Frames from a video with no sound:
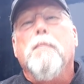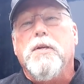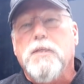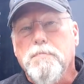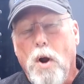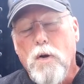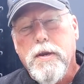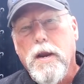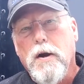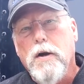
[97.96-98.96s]
But small
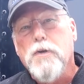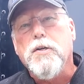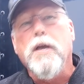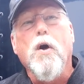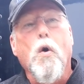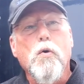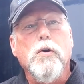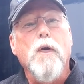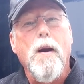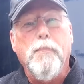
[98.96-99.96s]
carriers and
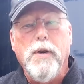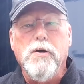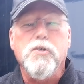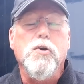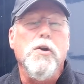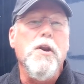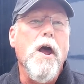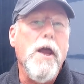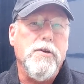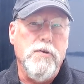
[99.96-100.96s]
owner-operators could
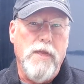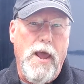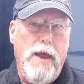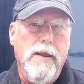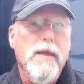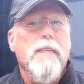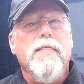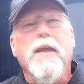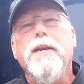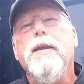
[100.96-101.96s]
not do that.
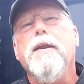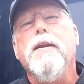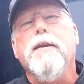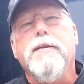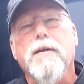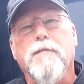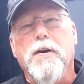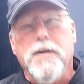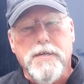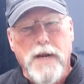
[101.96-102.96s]
They needed a
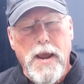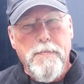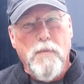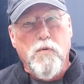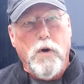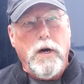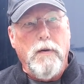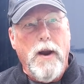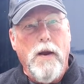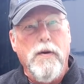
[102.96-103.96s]
different type of
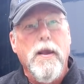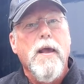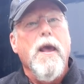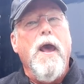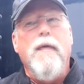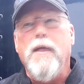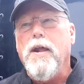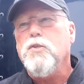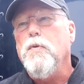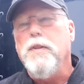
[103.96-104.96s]
workaround, and
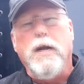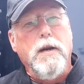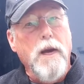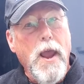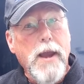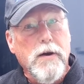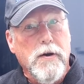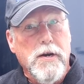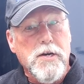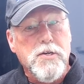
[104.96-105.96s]
that's when the
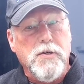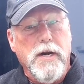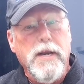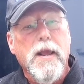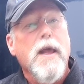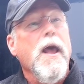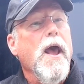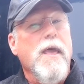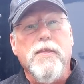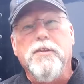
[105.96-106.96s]
glider industry
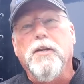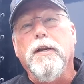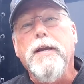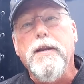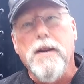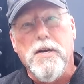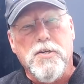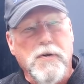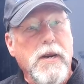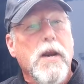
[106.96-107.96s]
and the delete
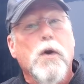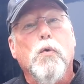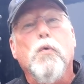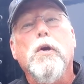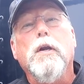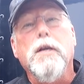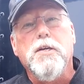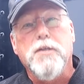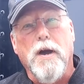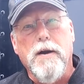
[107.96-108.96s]
industry
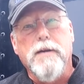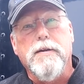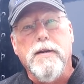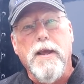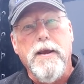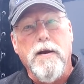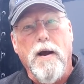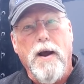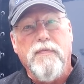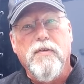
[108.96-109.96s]
really started to take
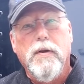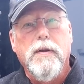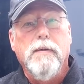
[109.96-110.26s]
off.